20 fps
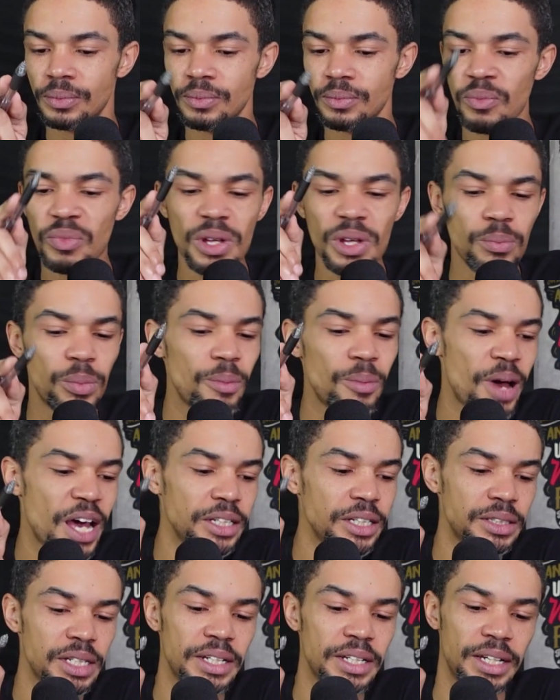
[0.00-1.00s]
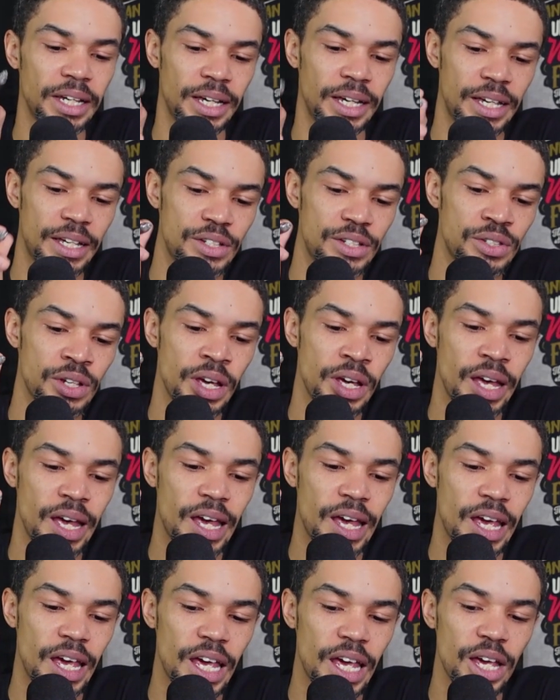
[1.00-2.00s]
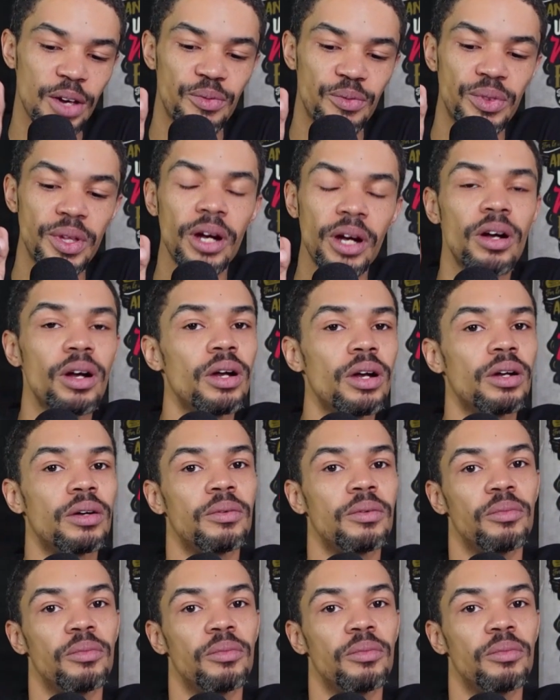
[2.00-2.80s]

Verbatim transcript: But my thinking is if they're